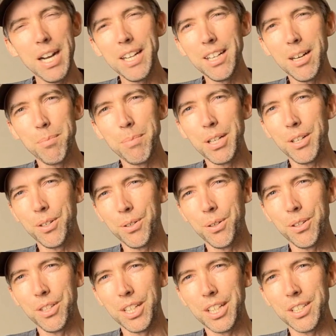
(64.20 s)
not be who you
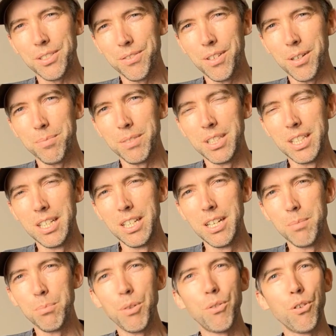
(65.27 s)
think it's from,
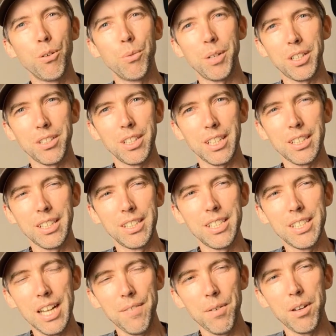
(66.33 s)
before we click, and just
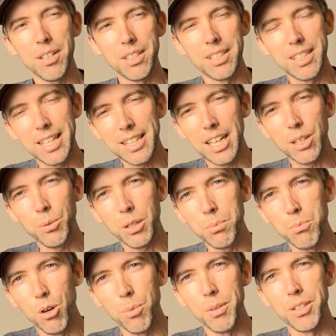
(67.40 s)
take that quick
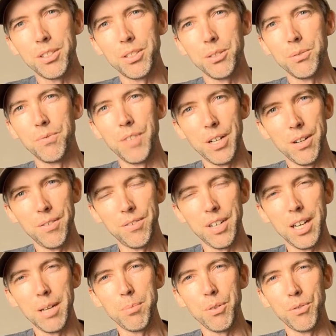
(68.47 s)
moment to
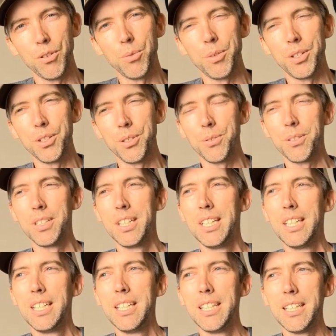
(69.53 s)
verify before we do,
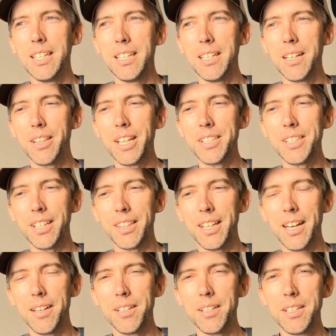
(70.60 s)
things like
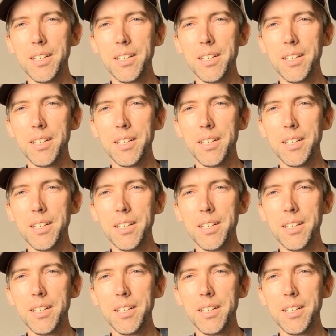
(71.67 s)
that.